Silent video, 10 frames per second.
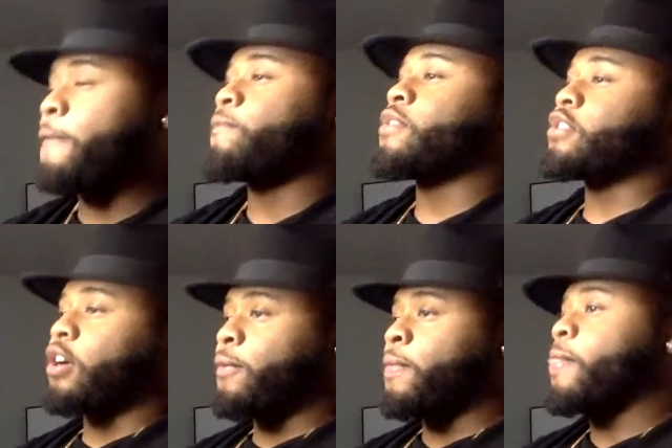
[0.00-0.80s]

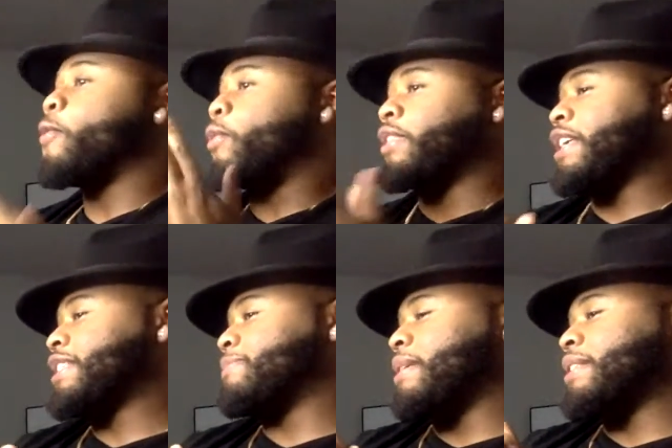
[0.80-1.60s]
So what this
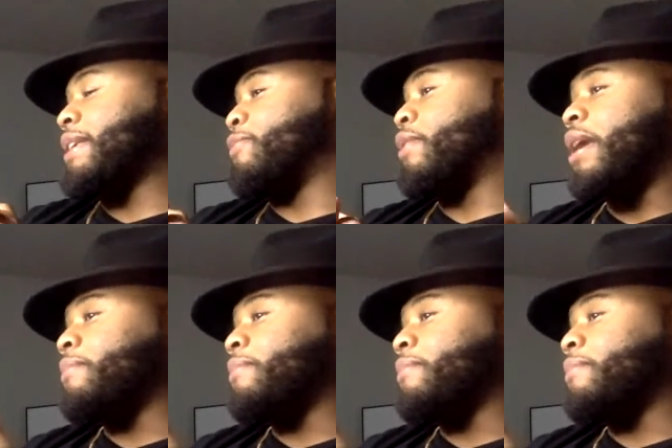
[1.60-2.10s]
means and what I'm